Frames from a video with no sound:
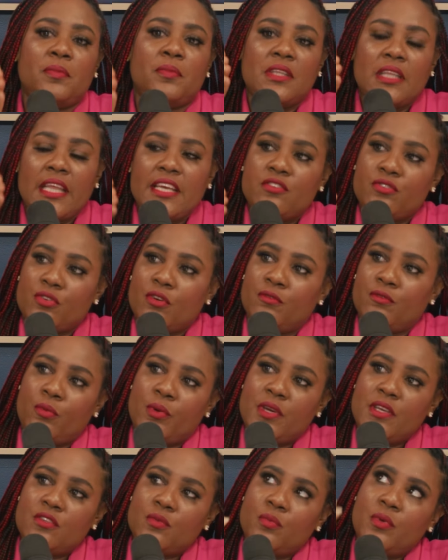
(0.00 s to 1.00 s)
place your
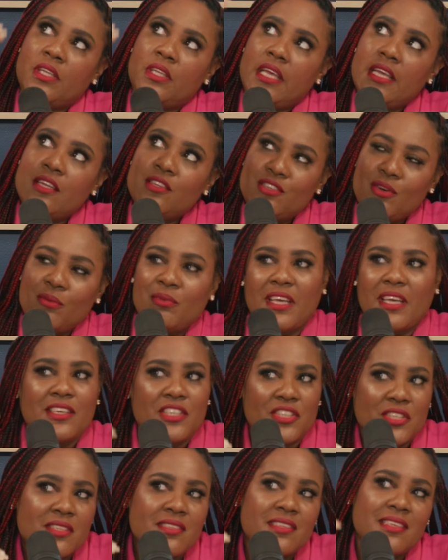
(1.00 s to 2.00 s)
voice with
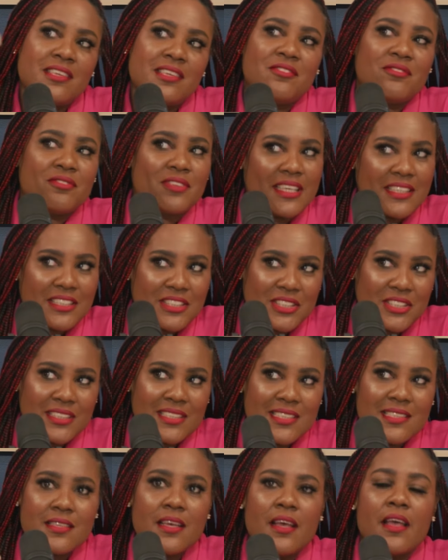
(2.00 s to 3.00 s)
intonations and
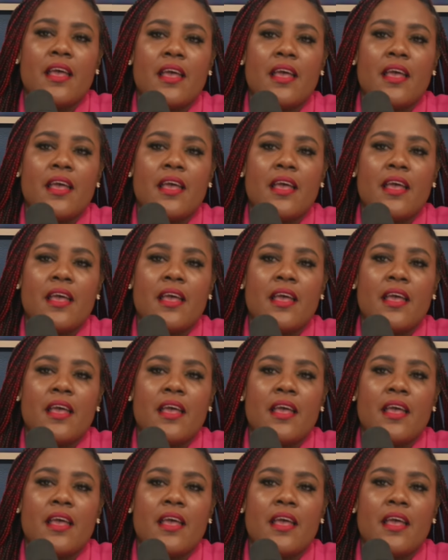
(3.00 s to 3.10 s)
inflections